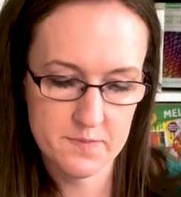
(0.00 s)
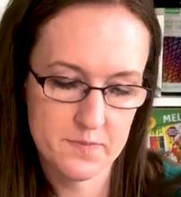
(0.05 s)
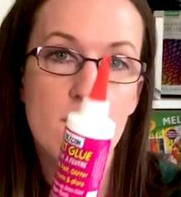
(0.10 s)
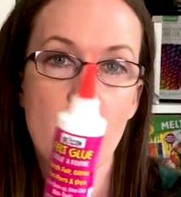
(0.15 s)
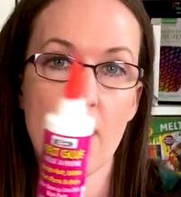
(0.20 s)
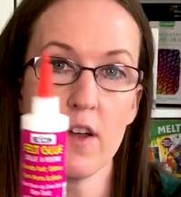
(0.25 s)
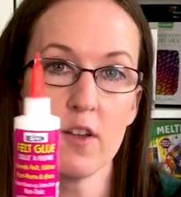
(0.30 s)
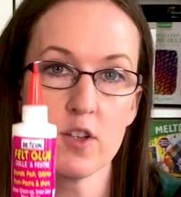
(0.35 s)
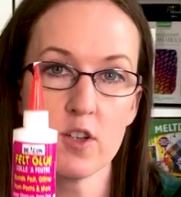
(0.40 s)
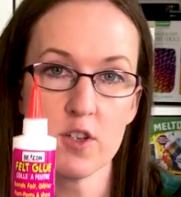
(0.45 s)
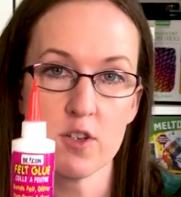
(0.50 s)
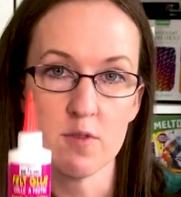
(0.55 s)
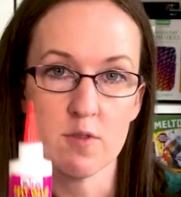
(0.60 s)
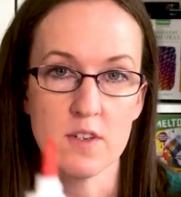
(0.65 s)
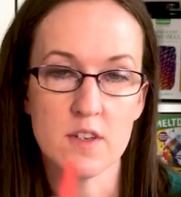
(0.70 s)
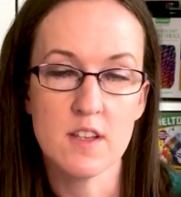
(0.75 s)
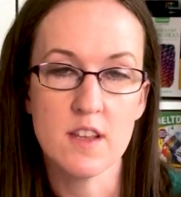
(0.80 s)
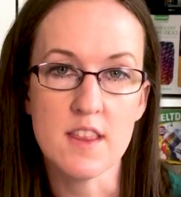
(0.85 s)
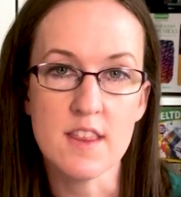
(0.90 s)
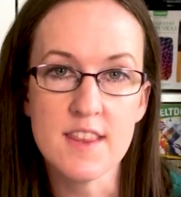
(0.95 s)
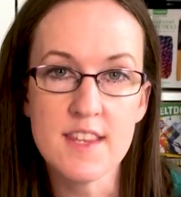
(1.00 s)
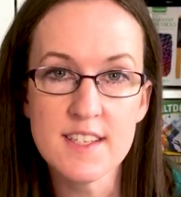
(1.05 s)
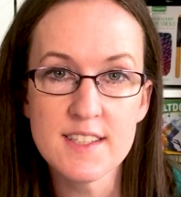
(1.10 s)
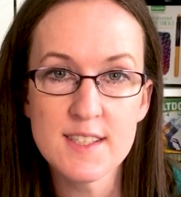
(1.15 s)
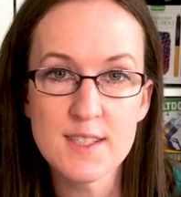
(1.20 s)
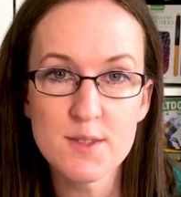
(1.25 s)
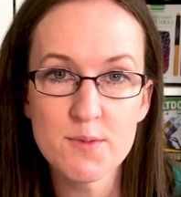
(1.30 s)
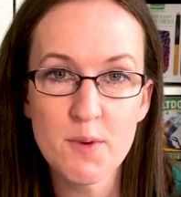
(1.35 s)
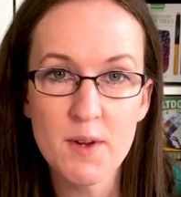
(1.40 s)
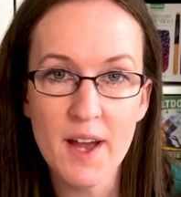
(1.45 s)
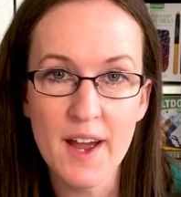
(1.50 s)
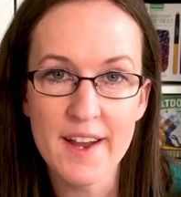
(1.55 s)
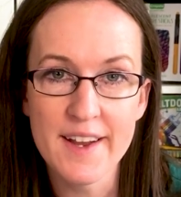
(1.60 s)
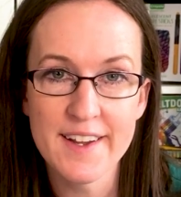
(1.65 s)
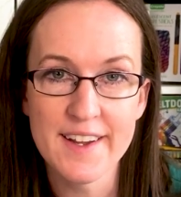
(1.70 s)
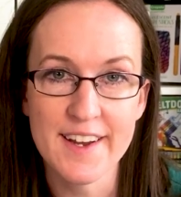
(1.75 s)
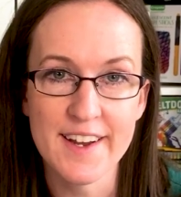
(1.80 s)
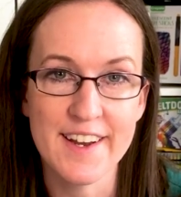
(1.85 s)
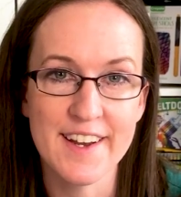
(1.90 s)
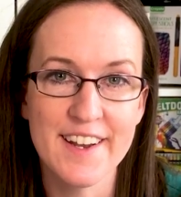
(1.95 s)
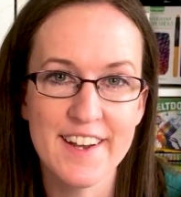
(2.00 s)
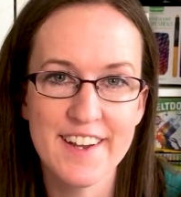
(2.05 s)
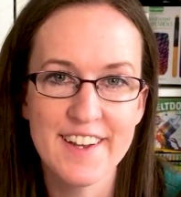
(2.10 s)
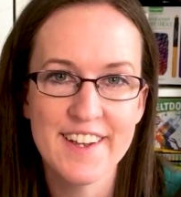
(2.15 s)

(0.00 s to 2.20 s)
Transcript: Felt glue. This is what I need.